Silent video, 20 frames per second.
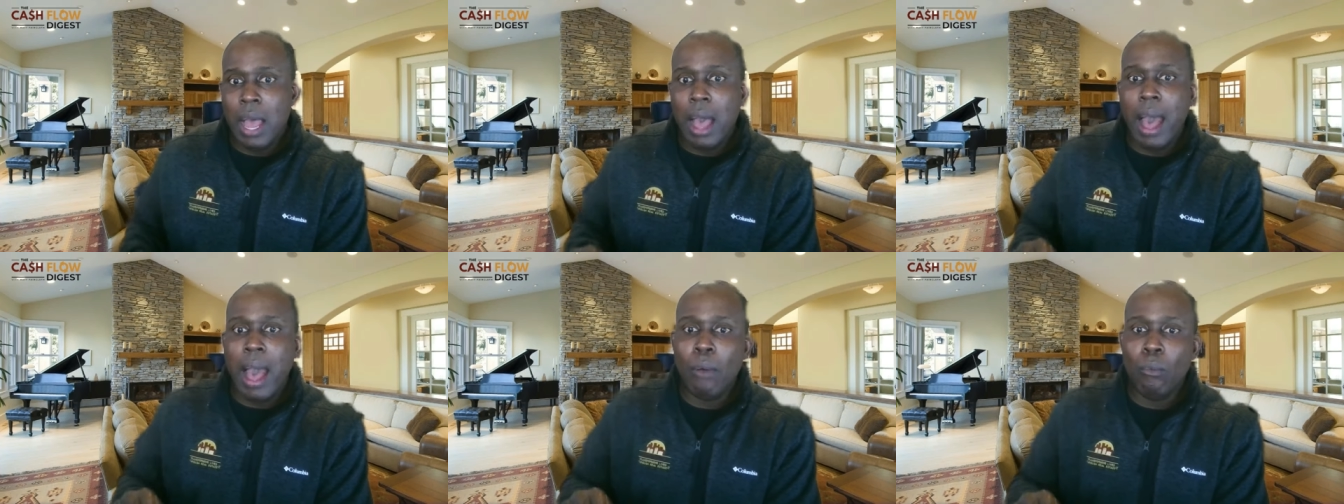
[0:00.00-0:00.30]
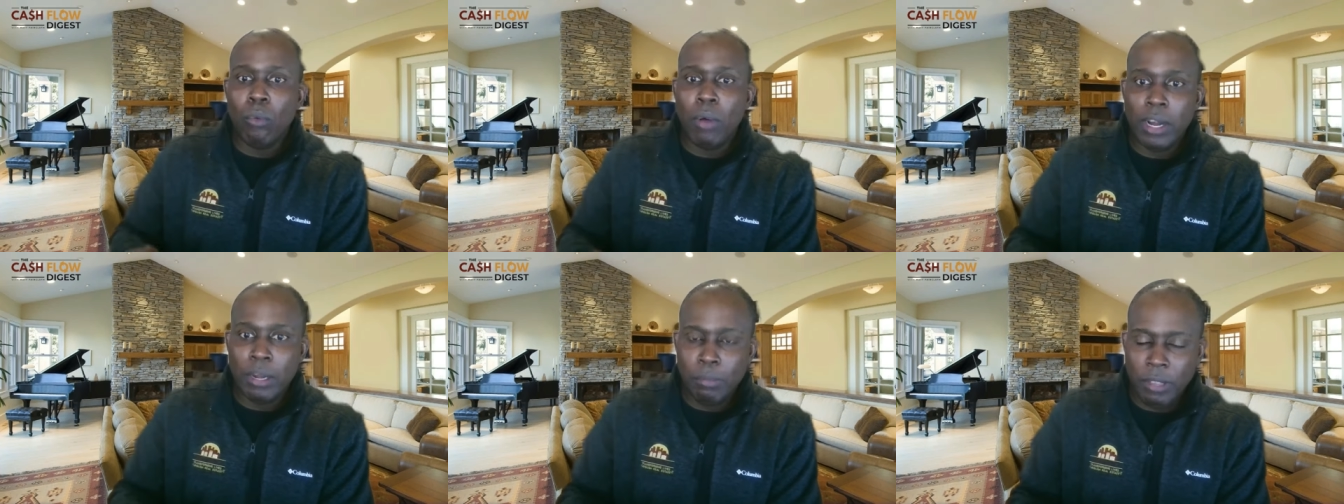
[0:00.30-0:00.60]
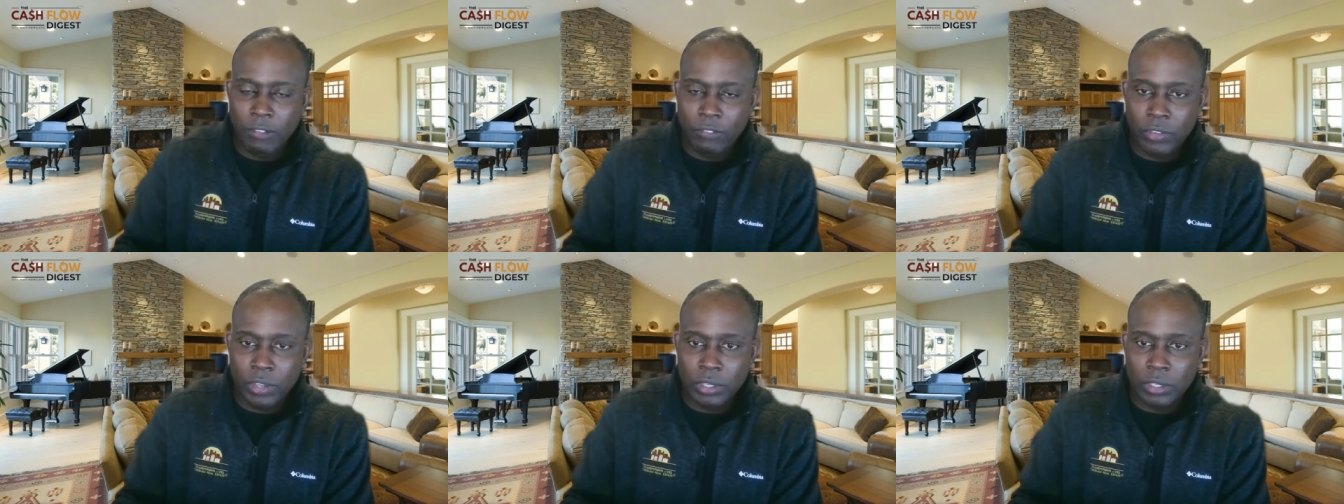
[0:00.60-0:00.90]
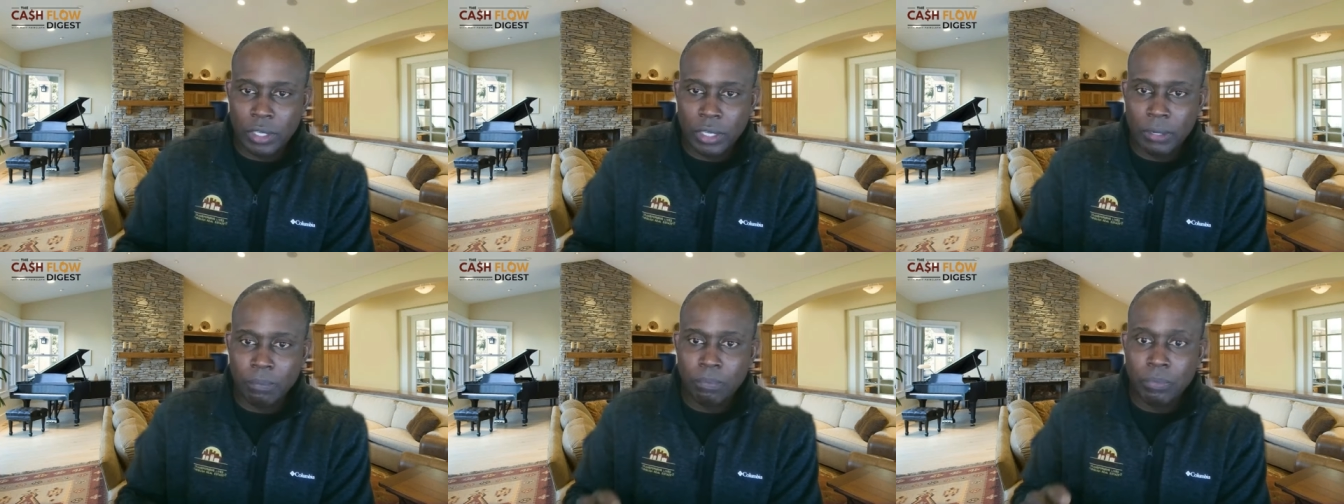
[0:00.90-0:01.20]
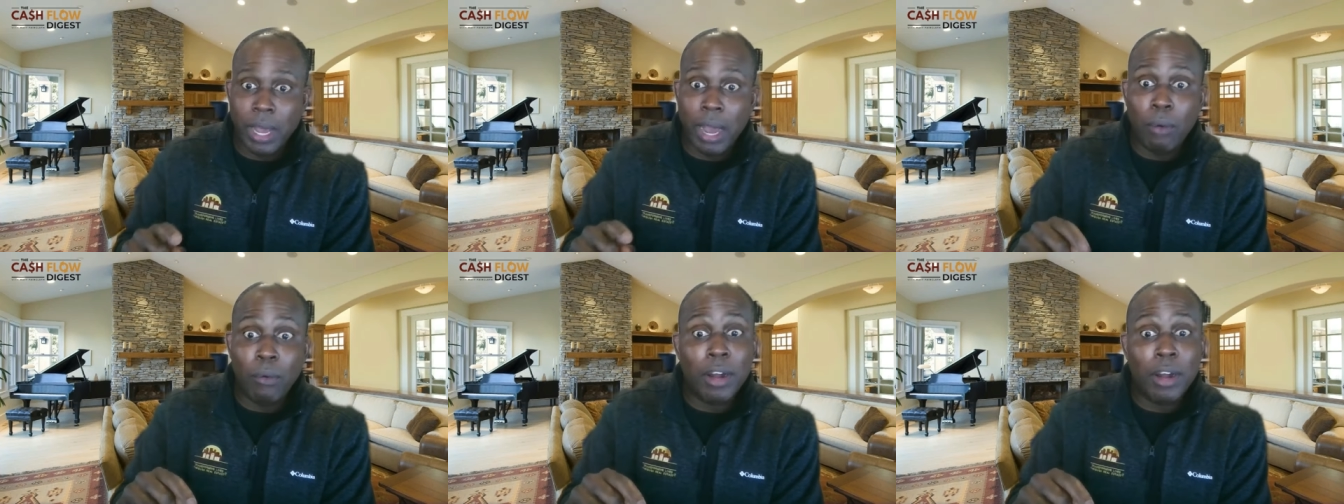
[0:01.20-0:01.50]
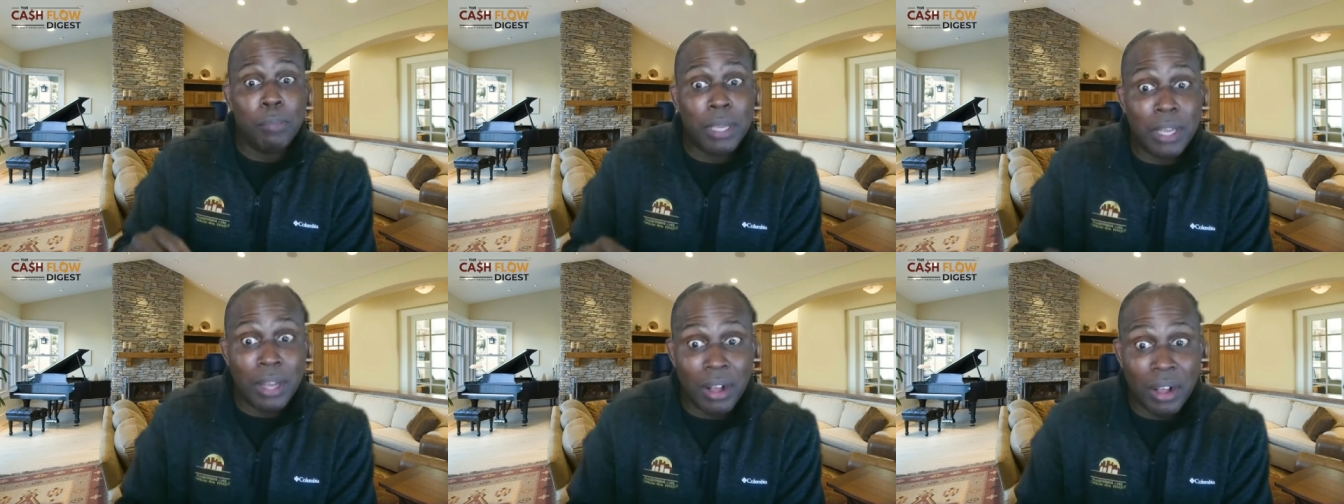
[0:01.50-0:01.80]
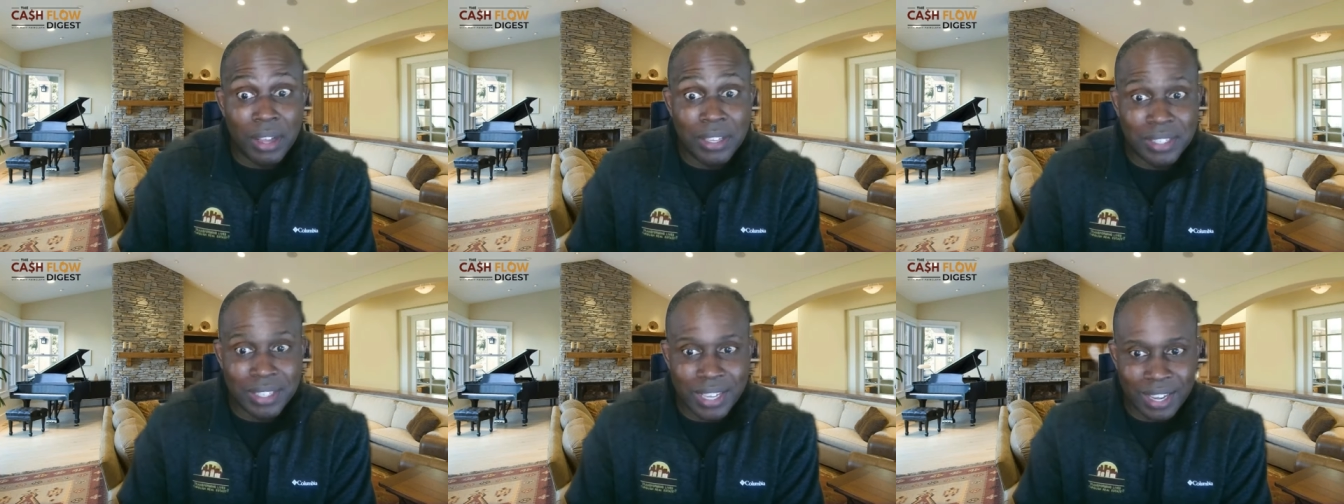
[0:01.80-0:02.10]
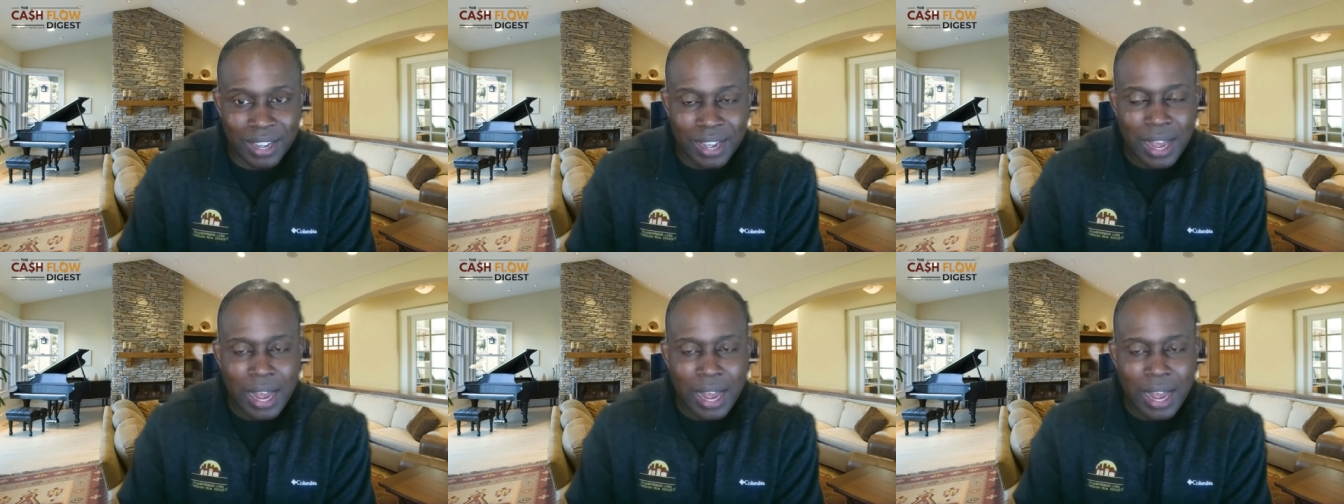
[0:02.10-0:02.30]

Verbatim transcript: I want to be fishing. I want to be hunting.